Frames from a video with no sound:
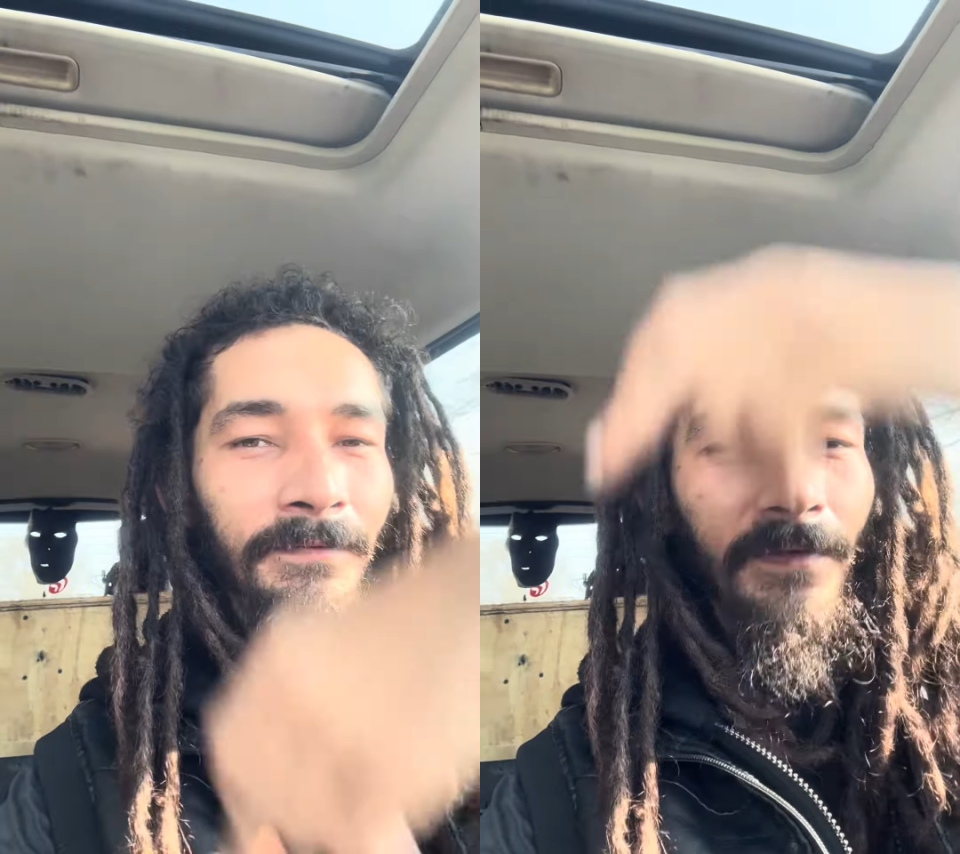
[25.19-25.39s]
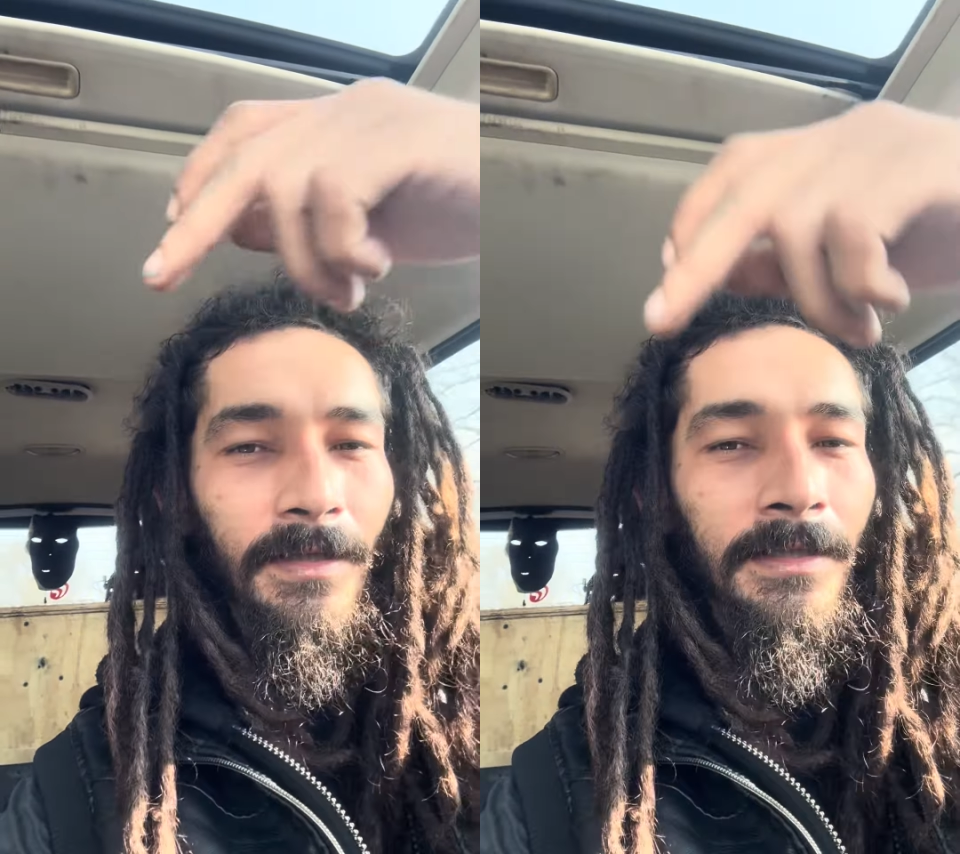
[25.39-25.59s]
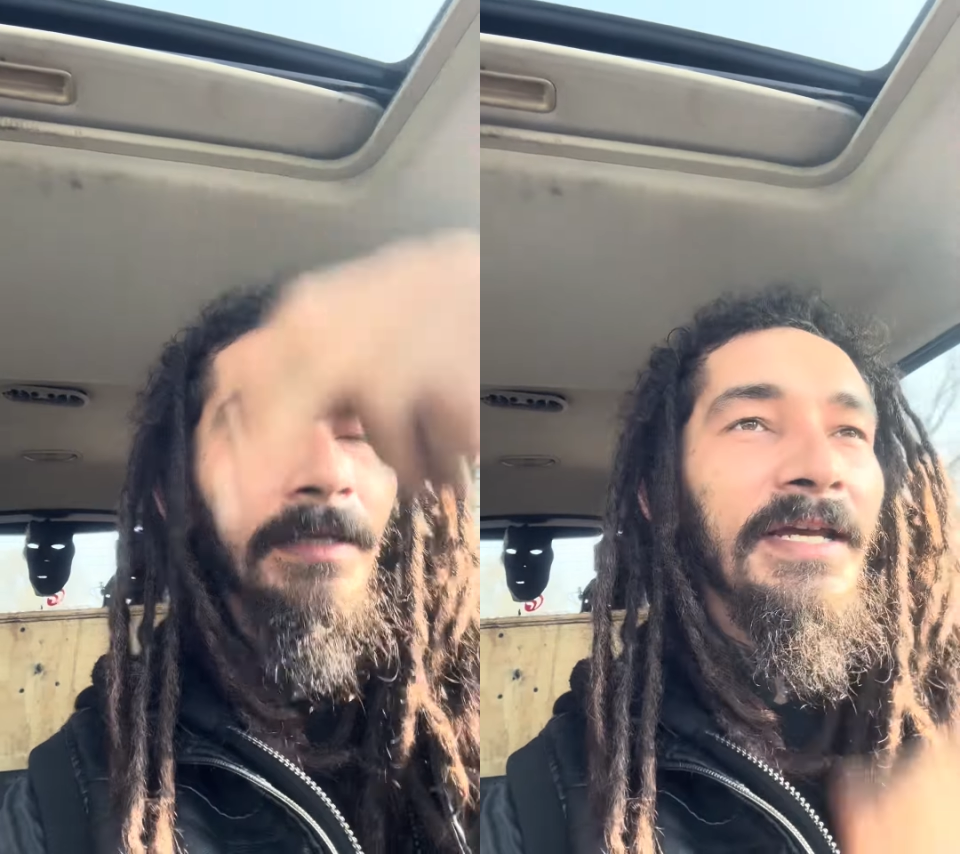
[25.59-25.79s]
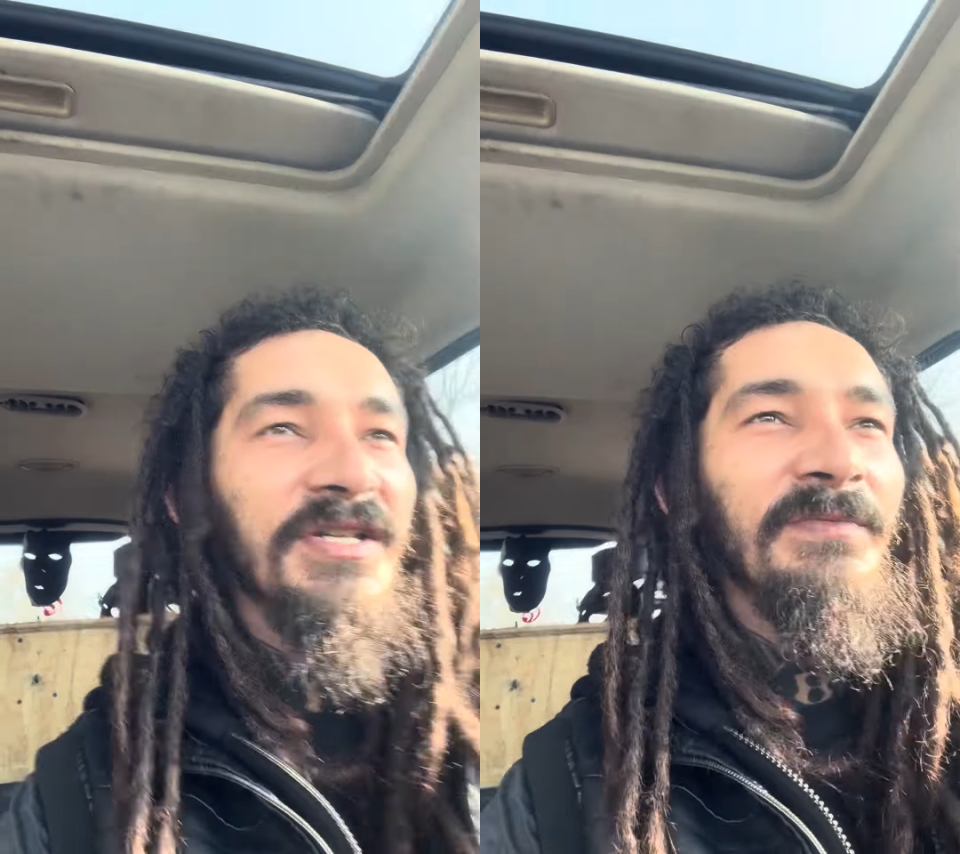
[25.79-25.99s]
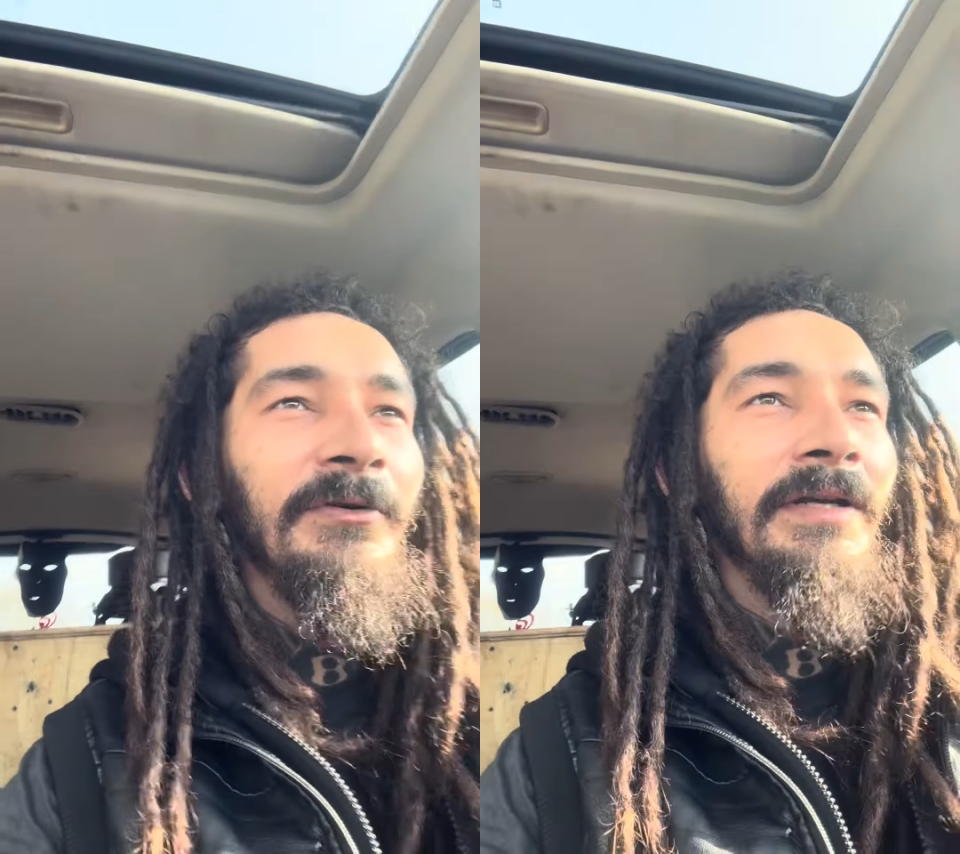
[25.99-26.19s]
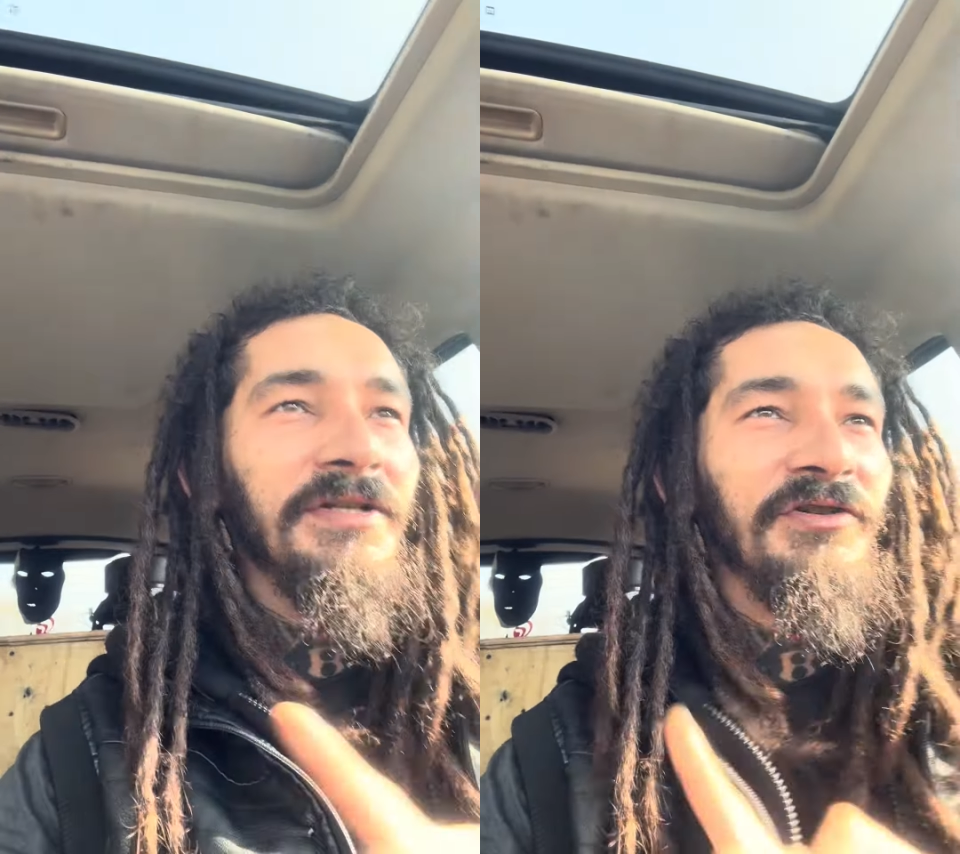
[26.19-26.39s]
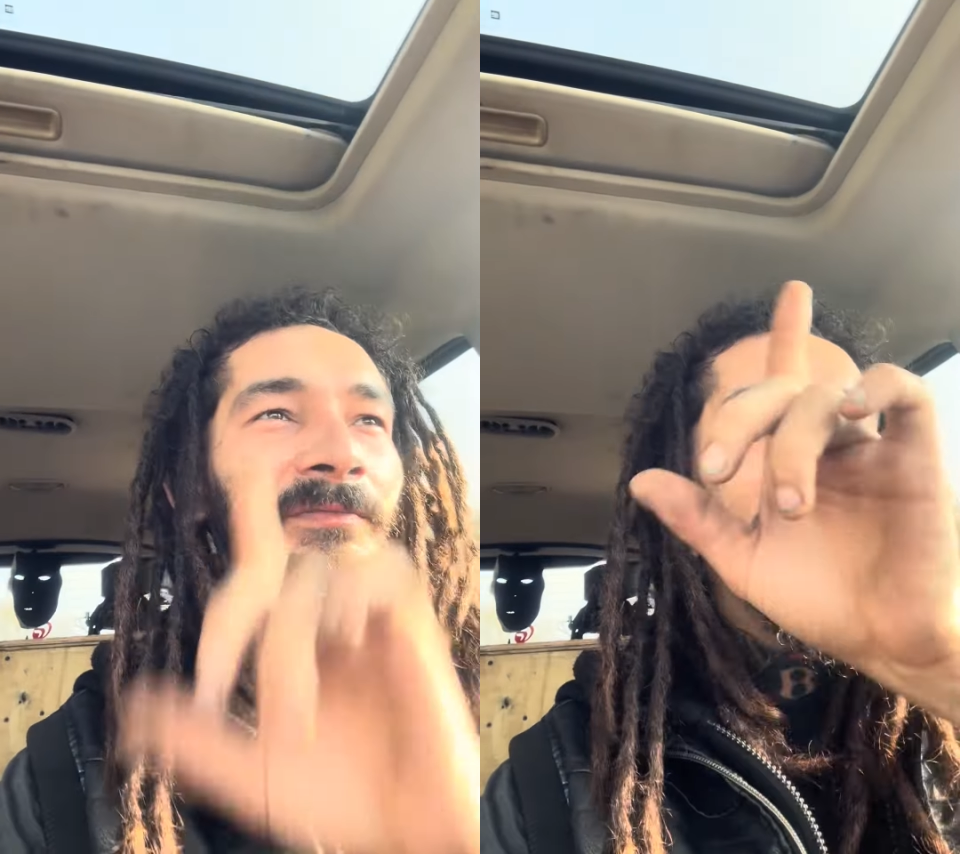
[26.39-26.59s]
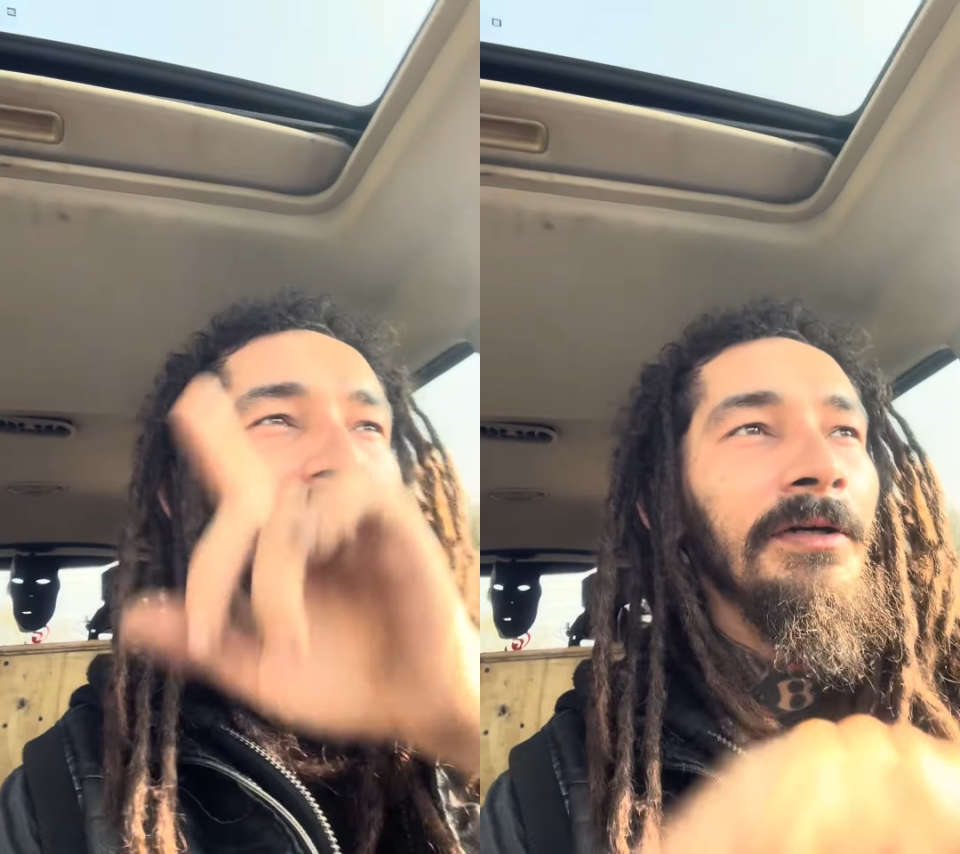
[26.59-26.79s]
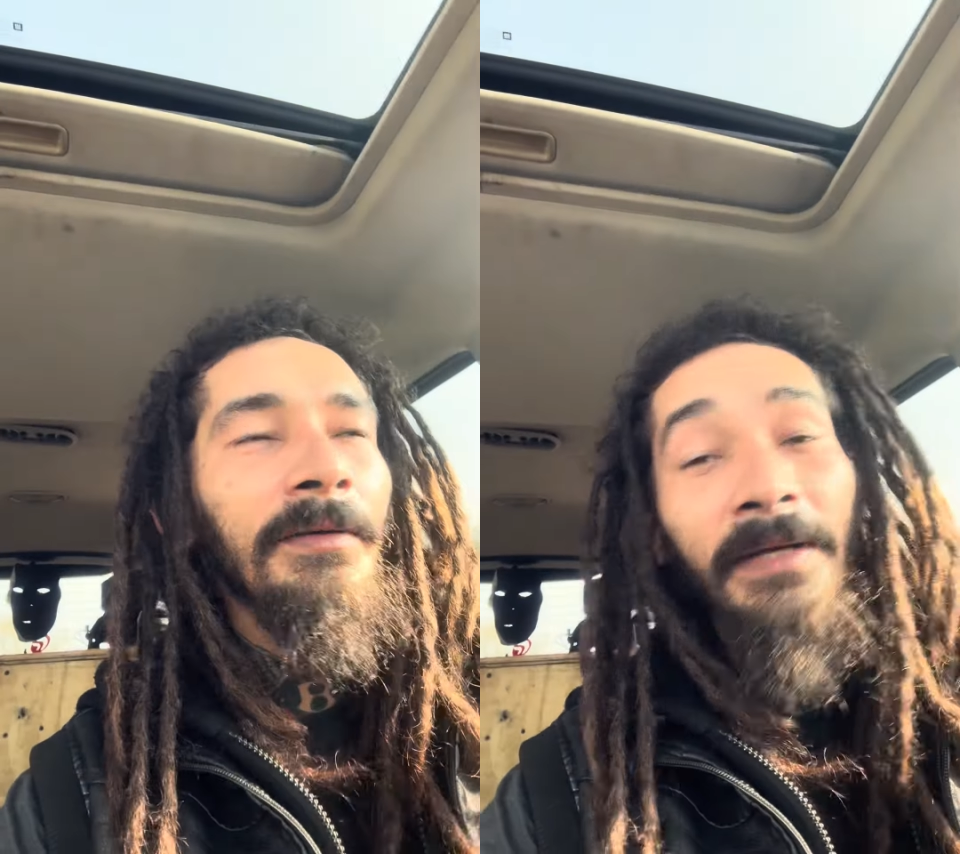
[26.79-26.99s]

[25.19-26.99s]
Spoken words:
fucking dashboard that you can put up.